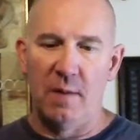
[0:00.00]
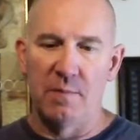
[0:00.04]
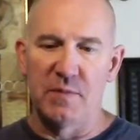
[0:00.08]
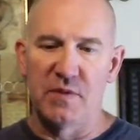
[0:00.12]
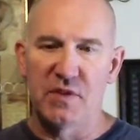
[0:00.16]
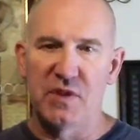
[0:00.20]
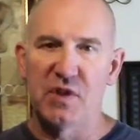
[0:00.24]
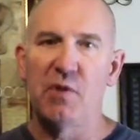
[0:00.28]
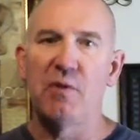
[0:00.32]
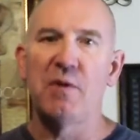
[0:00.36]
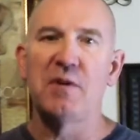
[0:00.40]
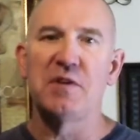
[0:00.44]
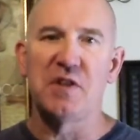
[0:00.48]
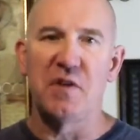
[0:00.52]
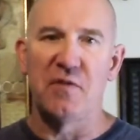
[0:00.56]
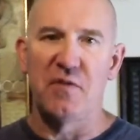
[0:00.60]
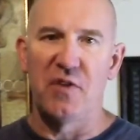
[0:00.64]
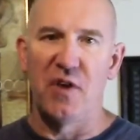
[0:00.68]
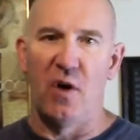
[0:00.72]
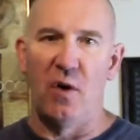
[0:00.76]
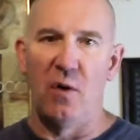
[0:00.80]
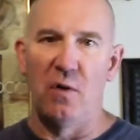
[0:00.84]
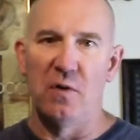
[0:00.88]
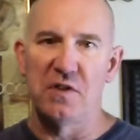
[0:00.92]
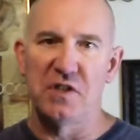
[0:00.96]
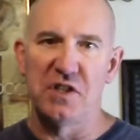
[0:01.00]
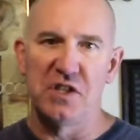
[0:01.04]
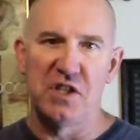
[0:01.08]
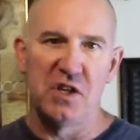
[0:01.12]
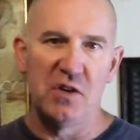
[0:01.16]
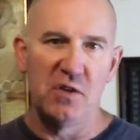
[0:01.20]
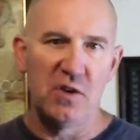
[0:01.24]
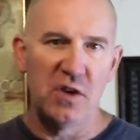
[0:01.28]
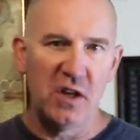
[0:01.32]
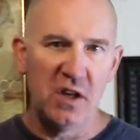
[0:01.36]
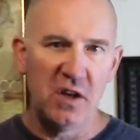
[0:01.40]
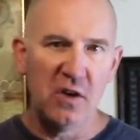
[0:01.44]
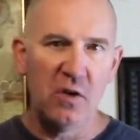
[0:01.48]
series of those, and
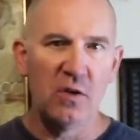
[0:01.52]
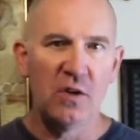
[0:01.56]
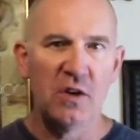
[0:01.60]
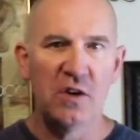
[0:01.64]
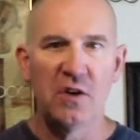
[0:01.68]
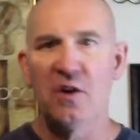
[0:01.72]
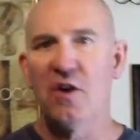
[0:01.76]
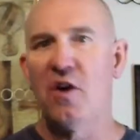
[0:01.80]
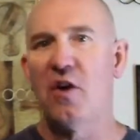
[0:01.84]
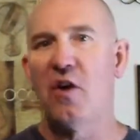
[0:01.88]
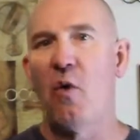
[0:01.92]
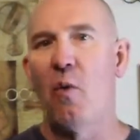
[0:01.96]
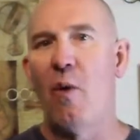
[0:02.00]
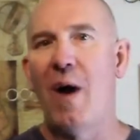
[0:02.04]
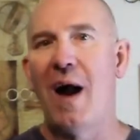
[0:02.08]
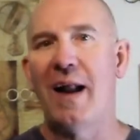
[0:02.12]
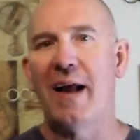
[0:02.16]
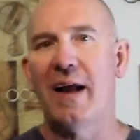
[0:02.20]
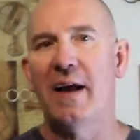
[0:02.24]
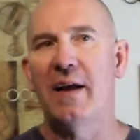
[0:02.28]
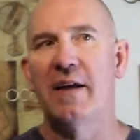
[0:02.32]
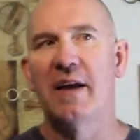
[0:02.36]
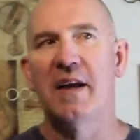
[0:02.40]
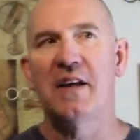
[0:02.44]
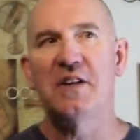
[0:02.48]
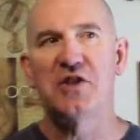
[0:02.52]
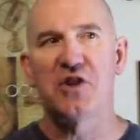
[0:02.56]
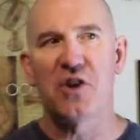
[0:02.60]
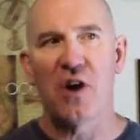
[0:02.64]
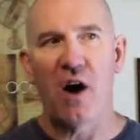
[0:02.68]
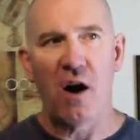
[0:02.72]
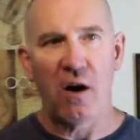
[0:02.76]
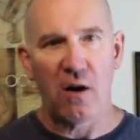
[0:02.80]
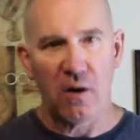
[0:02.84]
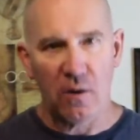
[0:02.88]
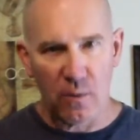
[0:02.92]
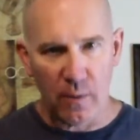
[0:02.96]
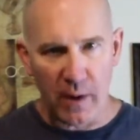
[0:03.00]
you're going to want to get your
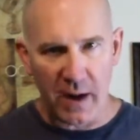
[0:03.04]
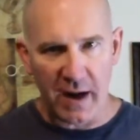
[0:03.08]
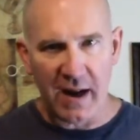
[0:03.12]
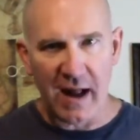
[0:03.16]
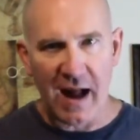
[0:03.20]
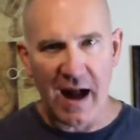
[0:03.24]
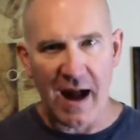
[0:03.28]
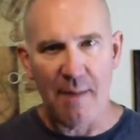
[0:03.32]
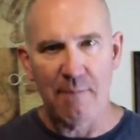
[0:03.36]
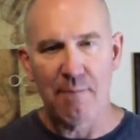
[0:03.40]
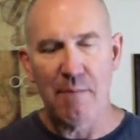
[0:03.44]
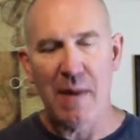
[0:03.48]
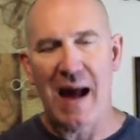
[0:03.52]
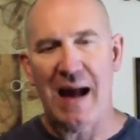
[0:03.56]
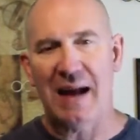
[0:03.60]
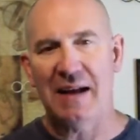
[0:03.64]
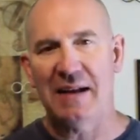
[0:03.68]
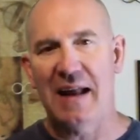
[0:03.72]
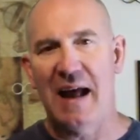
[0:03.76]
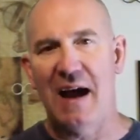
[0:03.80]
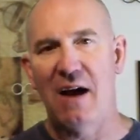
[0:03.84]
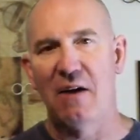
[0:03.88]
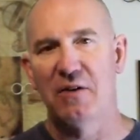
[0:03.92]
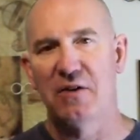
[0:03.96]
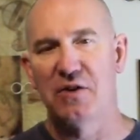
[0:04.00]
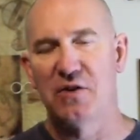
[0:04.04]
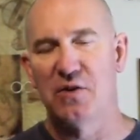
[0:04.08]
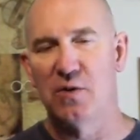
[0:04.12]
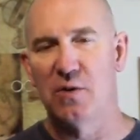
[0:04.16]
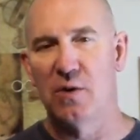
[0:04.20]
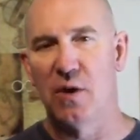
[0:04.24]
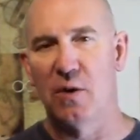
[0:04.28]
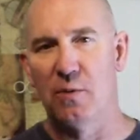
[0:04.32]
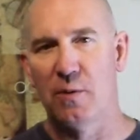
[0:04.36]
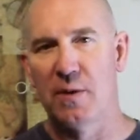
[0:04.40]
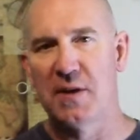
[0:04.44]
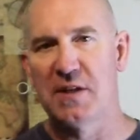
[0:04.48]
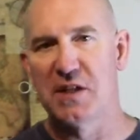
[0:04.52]
heart rate calmed back down to
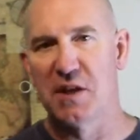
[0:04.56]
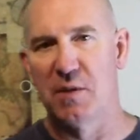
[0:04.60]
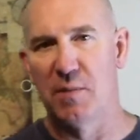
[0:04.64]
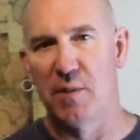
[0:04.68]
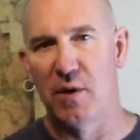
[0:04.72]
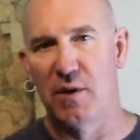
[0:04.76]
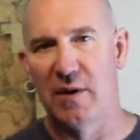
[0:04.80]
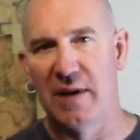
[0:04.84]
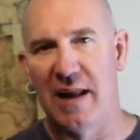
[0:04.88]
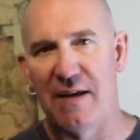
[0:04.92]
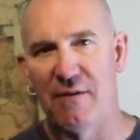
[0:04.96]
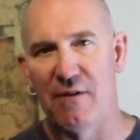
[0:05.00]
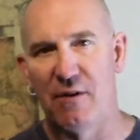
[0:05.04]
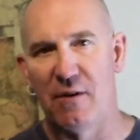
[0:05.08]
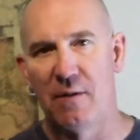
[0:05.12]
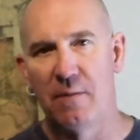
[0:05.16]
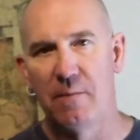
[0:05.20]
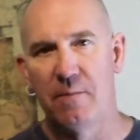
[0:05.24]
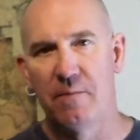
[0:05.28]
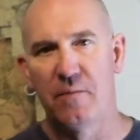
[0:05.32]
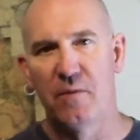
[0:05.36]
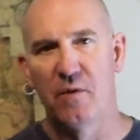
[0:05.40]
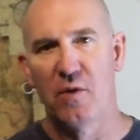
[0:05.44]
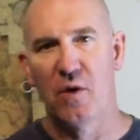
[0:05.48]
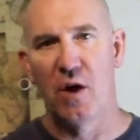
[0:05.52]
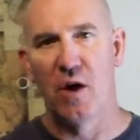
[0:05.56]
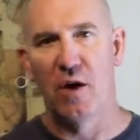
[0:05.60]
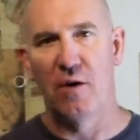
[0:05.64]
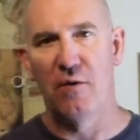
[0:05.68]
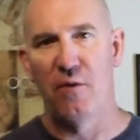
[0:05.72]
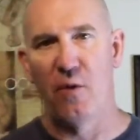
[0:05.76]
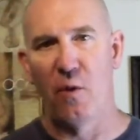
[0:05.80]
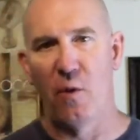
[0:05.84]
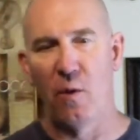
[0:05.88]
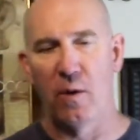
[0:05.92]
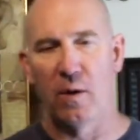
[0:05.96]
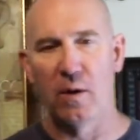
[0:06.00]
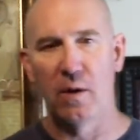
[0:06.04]
a reasonable level
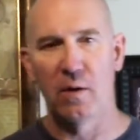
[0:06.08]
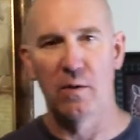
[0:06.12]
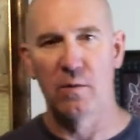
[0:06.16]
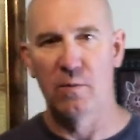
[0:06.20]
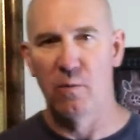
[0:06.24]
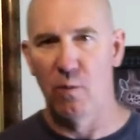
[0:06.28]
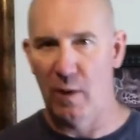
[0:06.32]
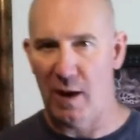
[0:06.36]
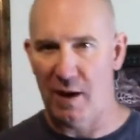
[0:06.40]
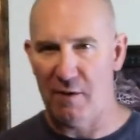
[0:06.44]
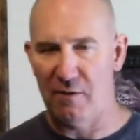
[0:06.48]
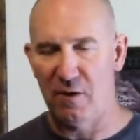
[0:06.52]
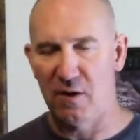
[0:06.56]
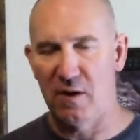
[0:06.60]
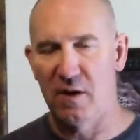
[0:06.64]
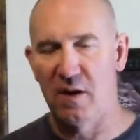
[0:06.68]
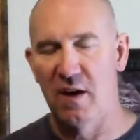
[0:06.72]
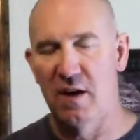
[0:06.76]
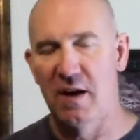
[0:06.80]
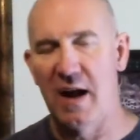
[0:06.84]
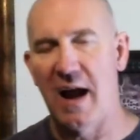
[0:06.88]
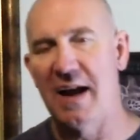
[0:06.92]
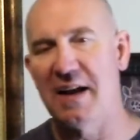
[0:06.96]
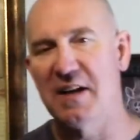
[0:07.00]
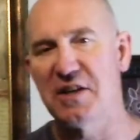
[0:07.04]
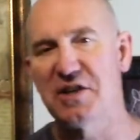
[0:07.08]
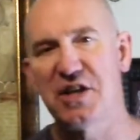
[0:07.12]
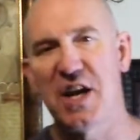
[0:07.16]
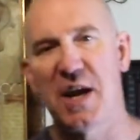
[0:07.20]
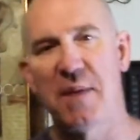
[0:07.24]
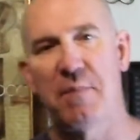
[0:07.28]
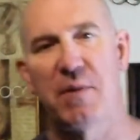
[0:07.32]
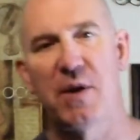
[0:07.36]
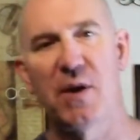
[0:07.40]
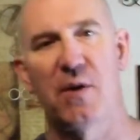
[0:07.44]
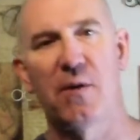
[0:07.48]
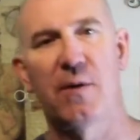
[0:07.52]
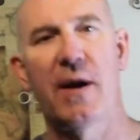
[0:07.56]
for whatever kind of
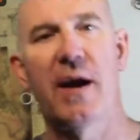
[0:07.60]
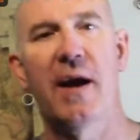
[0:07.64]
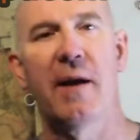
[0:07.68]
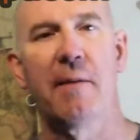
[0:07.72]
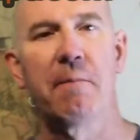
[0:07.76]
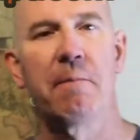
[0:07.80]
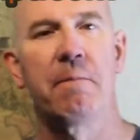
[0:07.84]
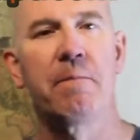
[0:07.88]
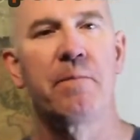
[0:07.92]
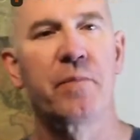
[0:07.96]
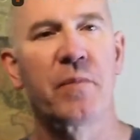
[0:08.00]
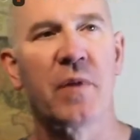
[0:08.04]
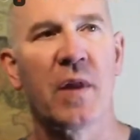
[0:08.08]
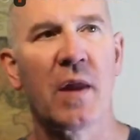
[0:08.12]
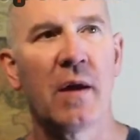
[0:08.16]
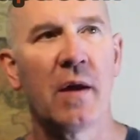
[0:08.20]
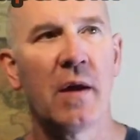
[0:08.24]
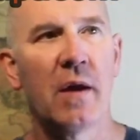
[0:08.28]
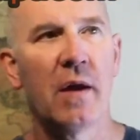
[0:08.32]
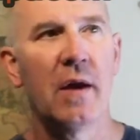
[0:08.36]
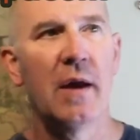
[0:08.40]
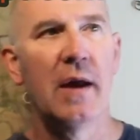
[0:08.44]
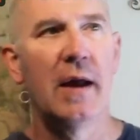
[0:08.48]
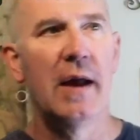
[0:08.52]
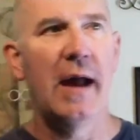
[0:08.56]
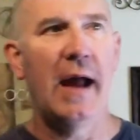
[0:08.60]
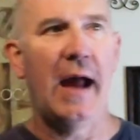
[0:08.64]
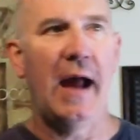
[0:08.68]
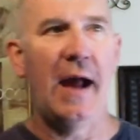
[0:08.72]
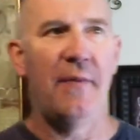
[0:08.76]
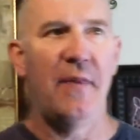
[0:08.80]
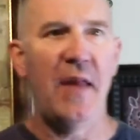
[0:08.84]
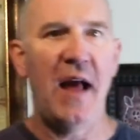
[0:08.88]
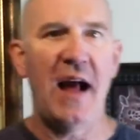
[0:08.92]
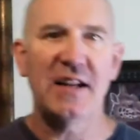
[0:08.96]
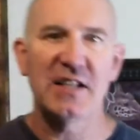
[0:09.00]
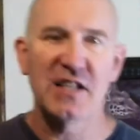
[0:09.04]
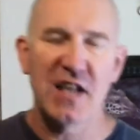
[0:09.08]
shape you're in.
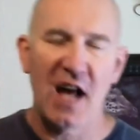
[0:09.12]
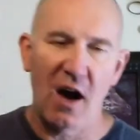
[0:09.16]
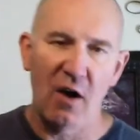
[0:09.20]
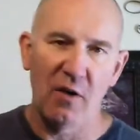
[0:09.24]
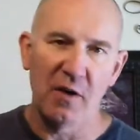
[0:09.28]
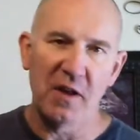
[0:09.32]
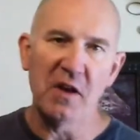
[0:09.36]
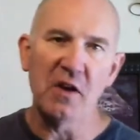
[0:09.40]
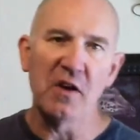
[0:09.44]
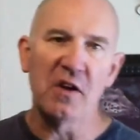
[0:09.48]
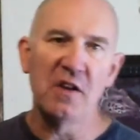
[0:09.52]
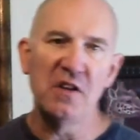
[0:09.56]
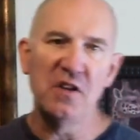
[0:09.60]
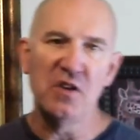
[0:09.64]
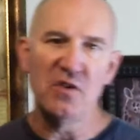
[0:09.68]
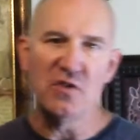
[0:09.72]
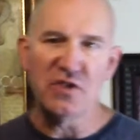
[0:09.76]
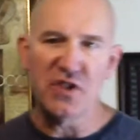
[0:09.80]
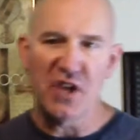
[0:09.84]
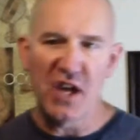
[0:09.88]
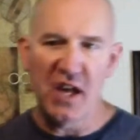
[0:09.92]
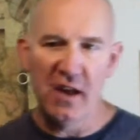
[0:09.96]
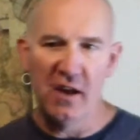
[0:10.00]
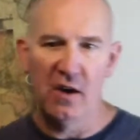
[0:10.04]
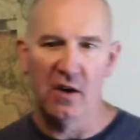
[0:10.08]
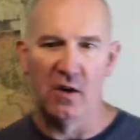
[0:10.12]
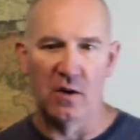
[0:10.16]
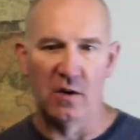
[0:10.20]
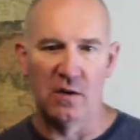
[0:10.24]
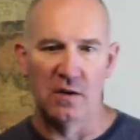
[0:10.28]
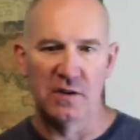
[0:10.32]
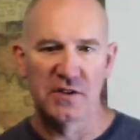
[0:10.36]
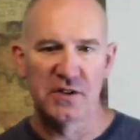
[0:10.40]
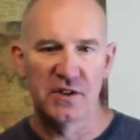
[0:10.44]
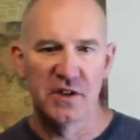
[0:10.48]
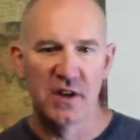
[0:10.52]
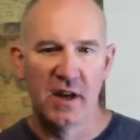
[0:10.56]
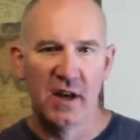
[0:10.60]
And that's how you can use
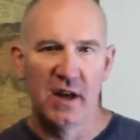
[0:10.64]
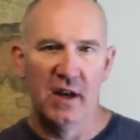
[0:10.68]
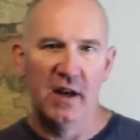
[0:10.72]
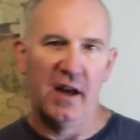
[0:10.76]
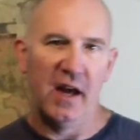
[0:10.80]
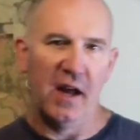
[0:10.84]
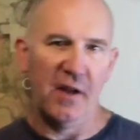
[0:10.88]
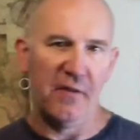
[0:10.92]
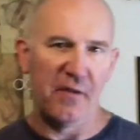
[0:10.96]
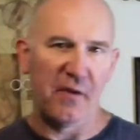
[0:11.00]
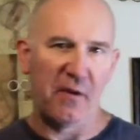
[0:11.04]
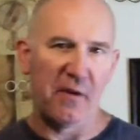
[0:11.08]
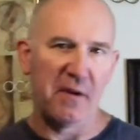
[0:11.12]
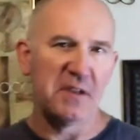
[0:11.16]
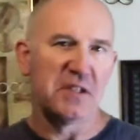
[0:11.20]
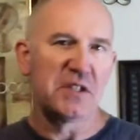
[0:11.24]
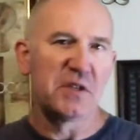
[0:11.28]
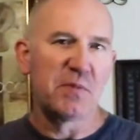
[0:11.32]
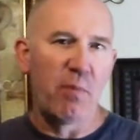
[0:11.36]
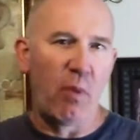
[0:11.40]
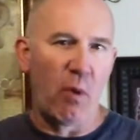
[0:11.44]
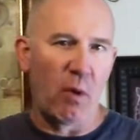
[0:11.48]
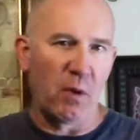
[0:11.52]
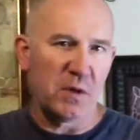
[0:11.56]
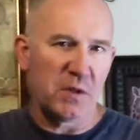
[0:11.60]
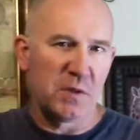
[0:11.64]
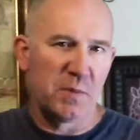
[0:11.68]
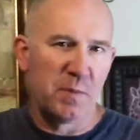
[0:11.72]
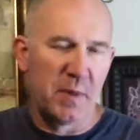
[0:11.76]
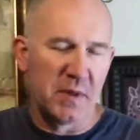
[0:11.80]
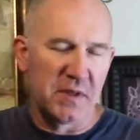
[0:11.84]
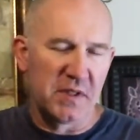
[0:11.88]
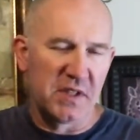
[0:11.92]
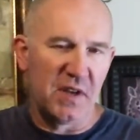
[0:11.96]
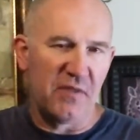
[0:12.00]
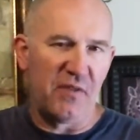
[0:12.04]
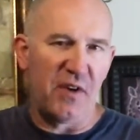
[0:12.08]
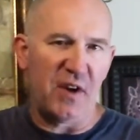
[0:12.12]
hills and very
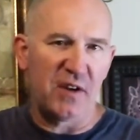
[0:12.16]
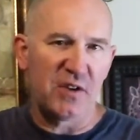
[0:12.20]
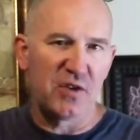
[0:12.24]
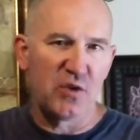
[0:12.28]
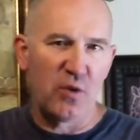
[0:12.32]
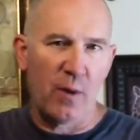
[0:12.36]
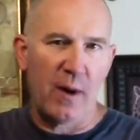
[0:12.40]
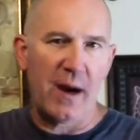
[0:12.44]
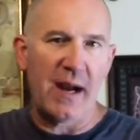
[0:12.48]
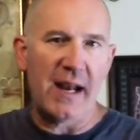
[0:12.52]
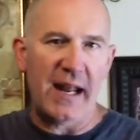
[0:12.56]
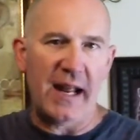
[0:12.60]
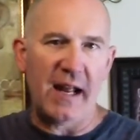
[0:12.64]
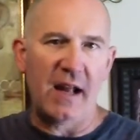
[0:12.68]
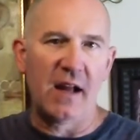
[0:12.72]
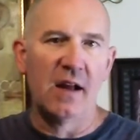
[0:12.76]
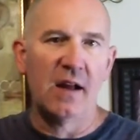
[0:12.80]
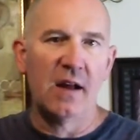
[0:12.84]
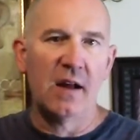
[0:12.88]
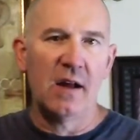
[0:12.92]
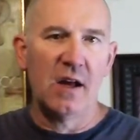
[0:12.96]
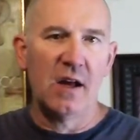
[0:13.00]
sport-specific training